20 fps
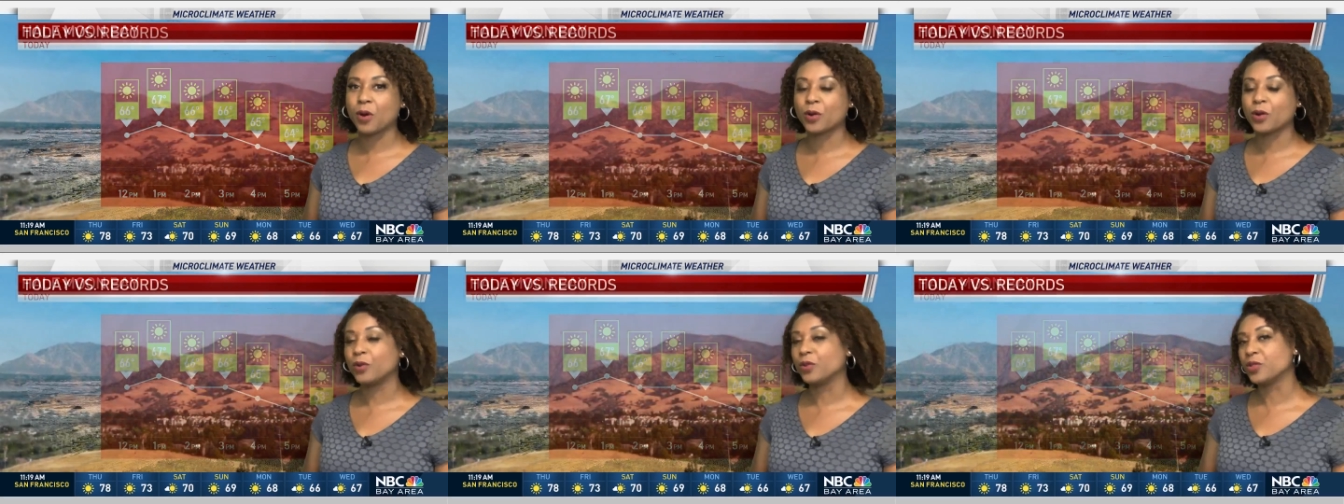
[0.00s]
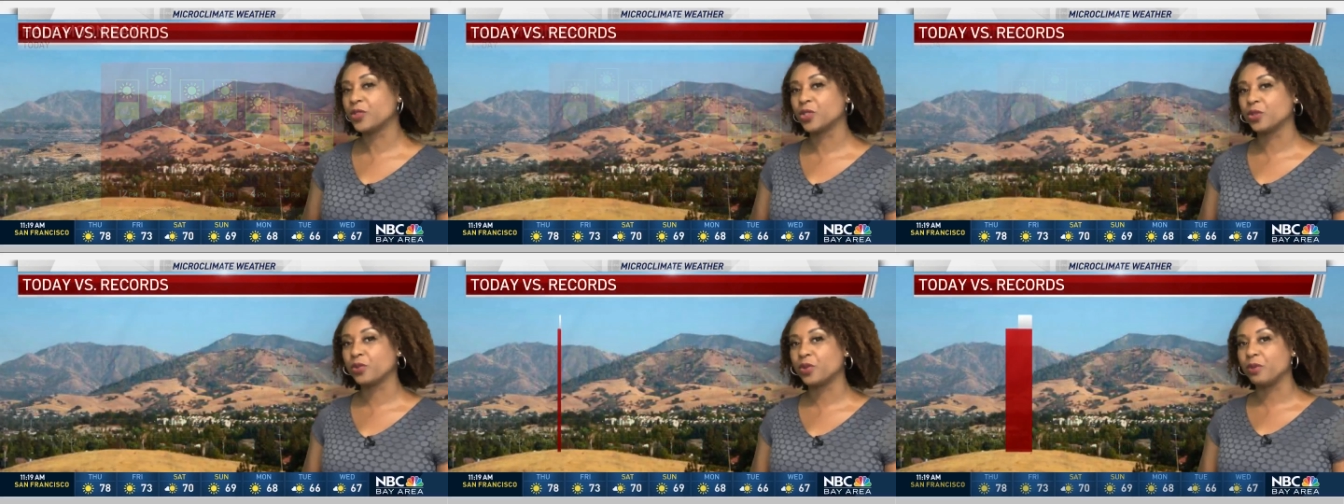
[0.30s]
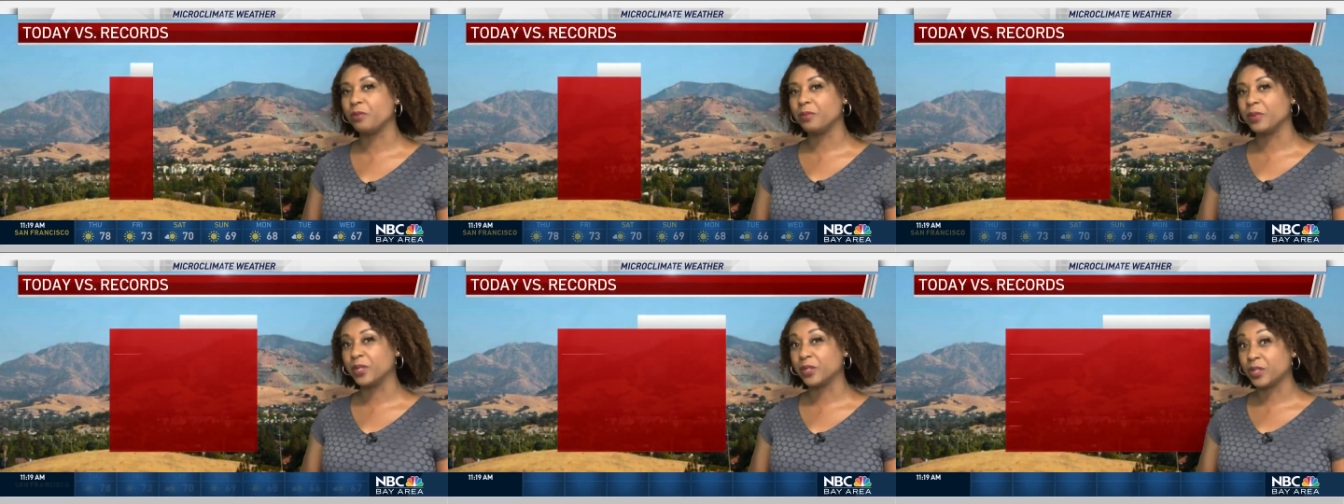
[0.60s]
our coastal
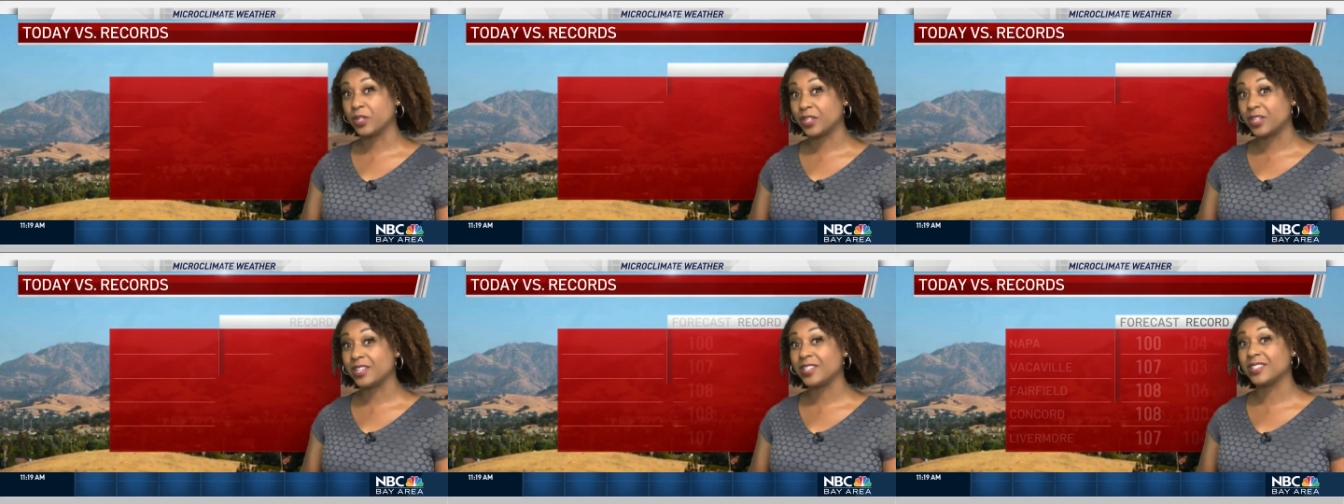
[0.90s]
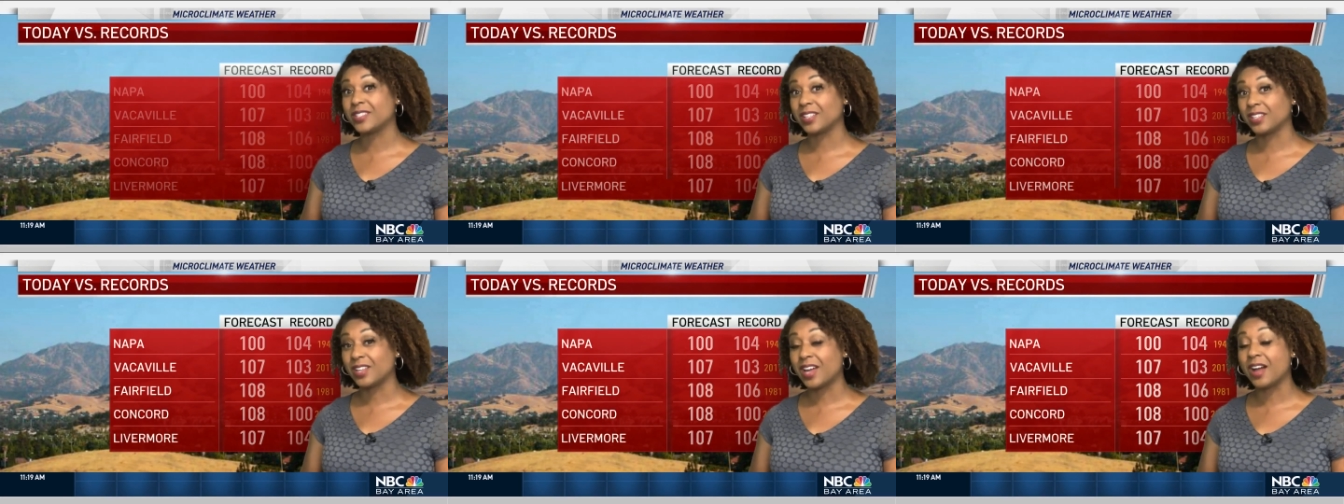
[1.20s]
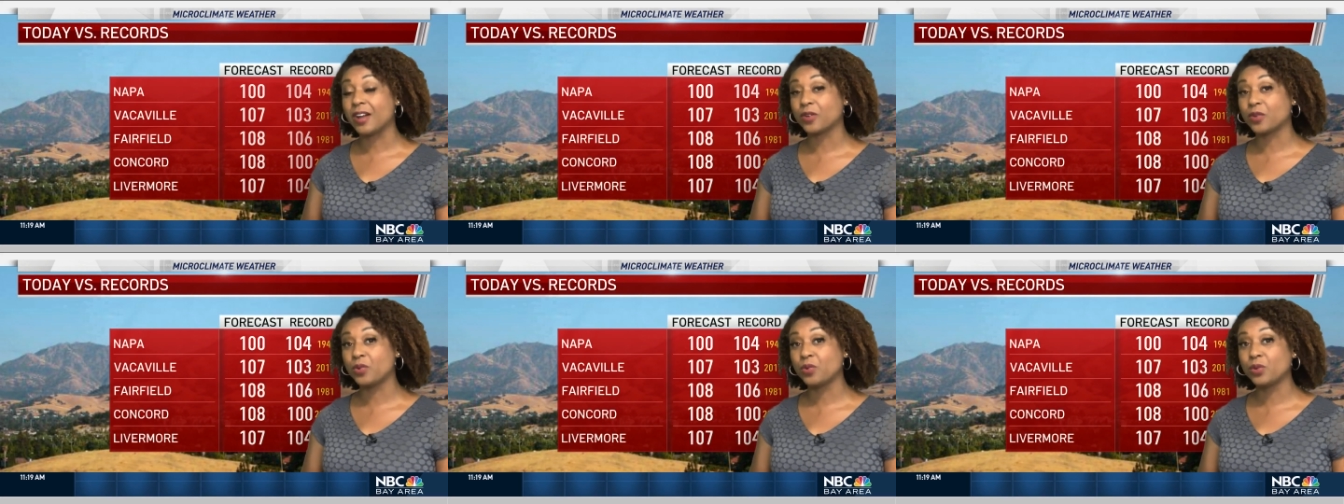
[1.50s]
communities a
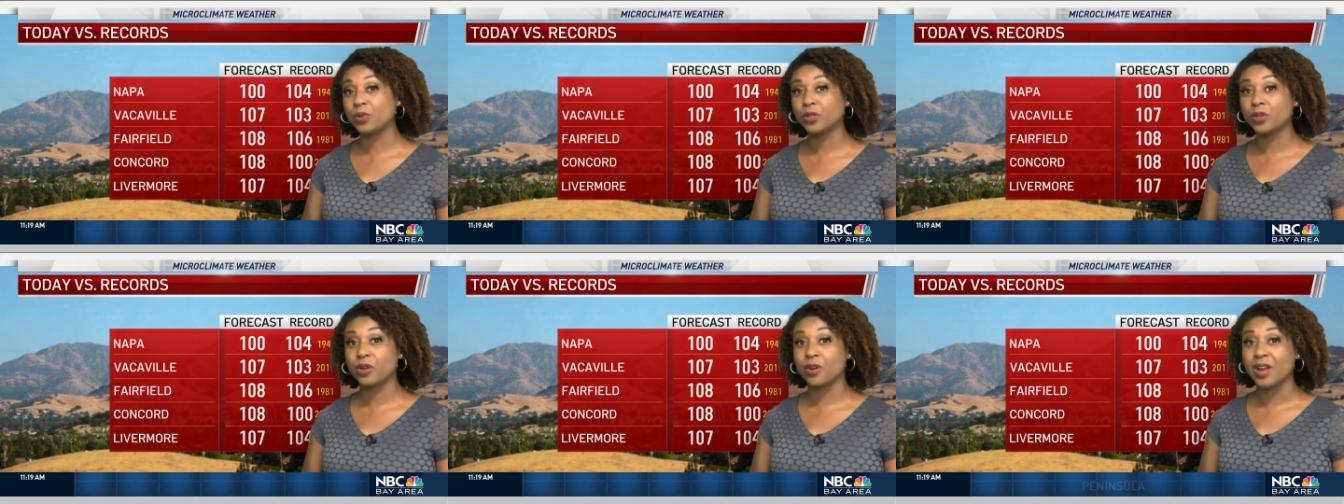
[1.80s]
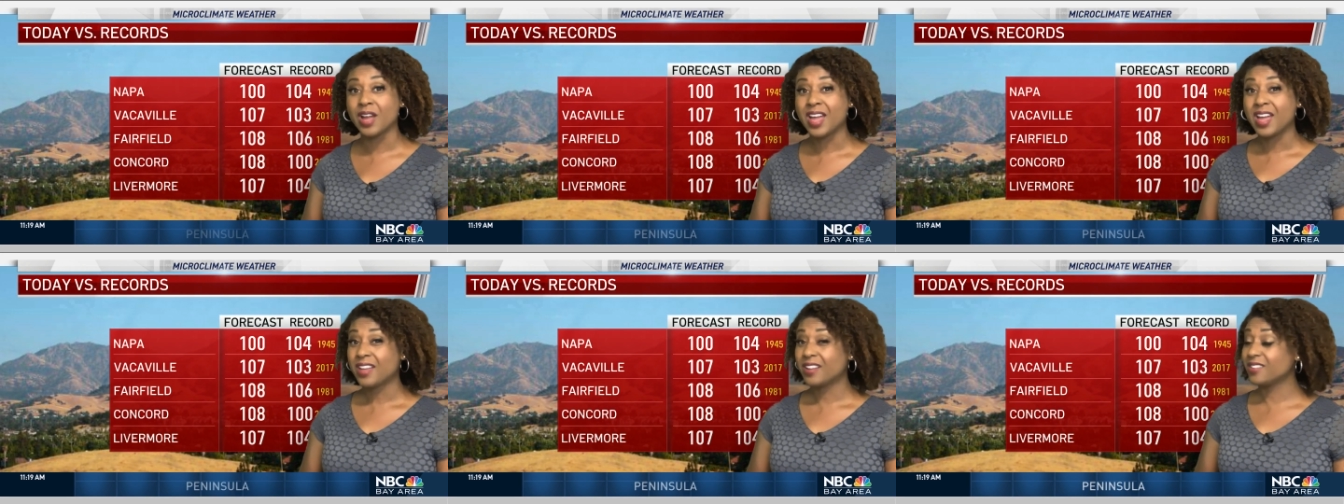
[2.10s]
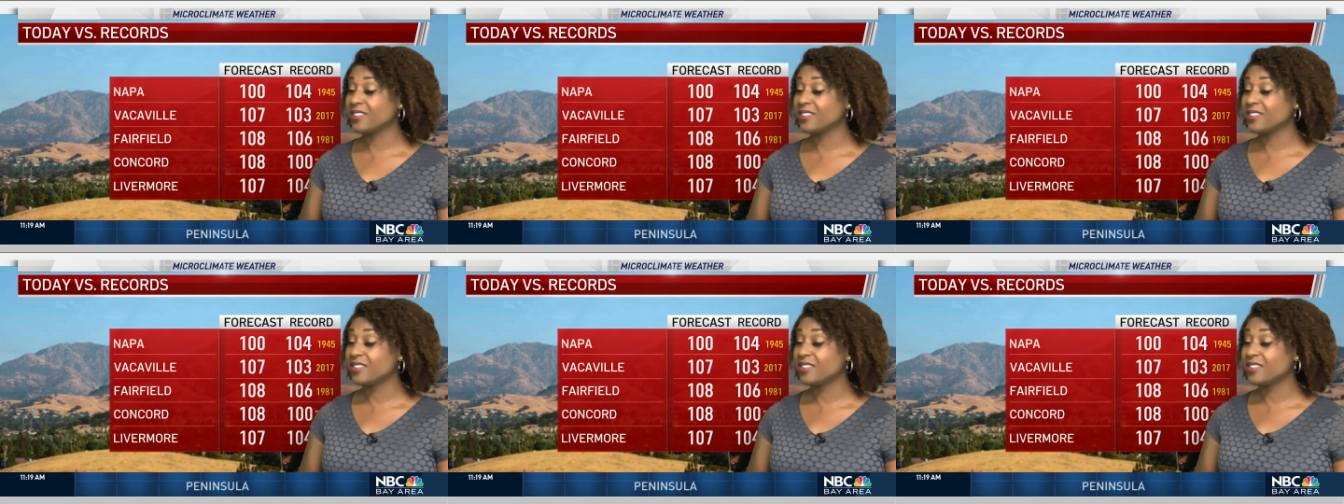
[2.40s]
lot cooler.